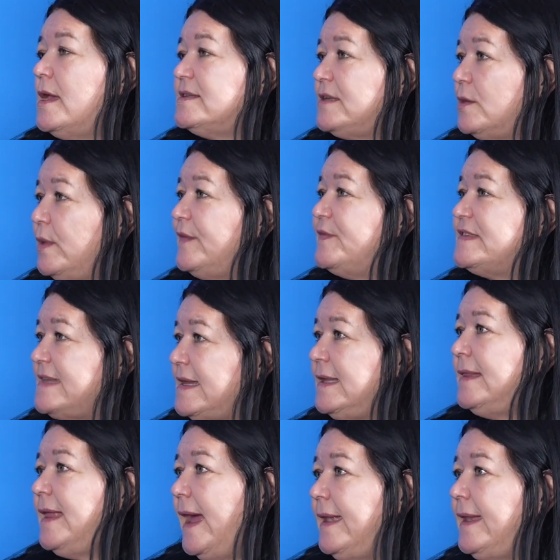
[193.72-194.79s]
So we've
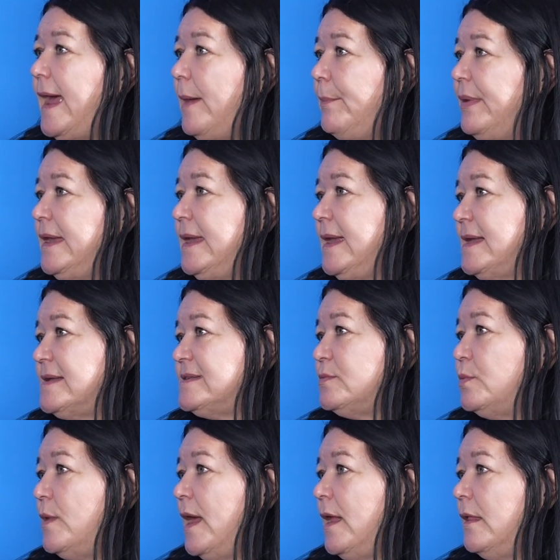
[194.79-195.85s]
seen that happening as
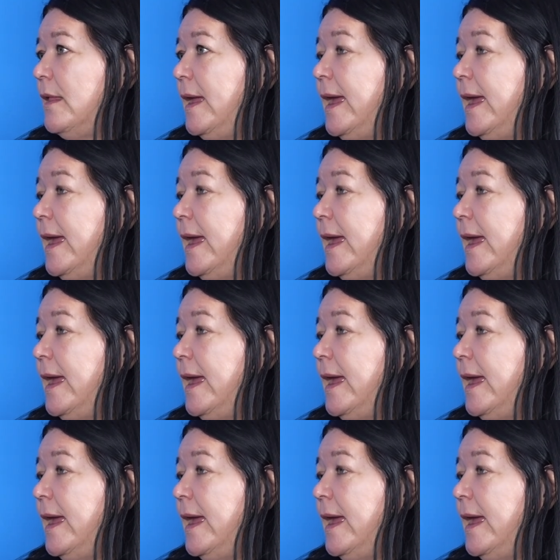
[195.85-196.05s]
well.